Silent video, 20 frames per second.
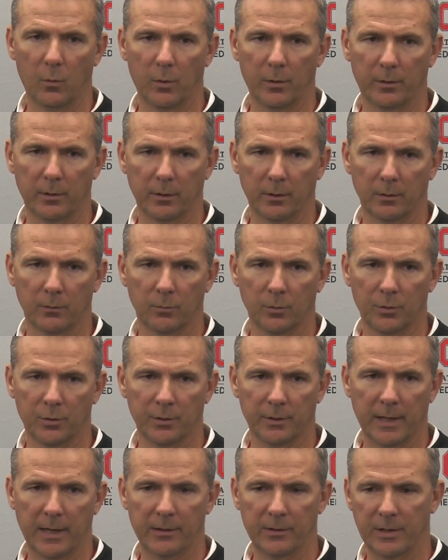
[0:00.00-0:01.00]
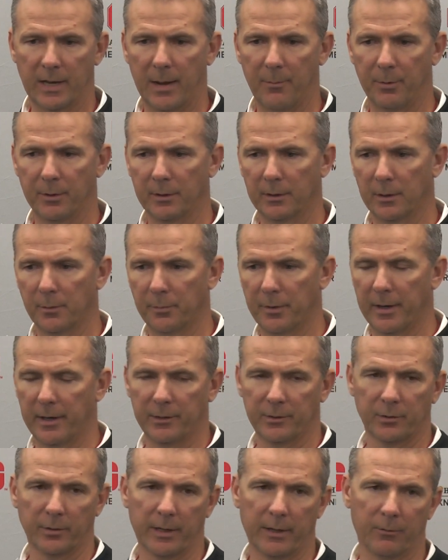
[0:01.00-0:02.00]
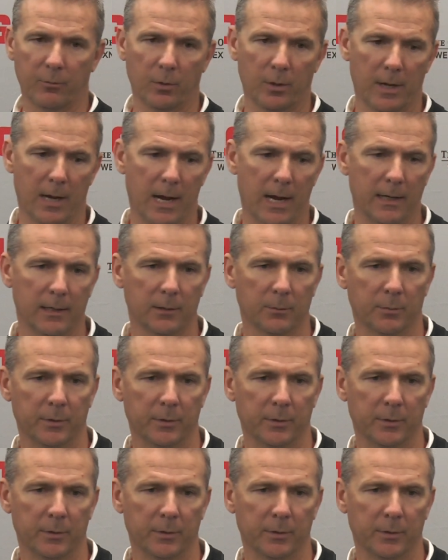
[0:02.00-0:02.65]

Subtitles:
with you, which that's happened in the past, so they were not.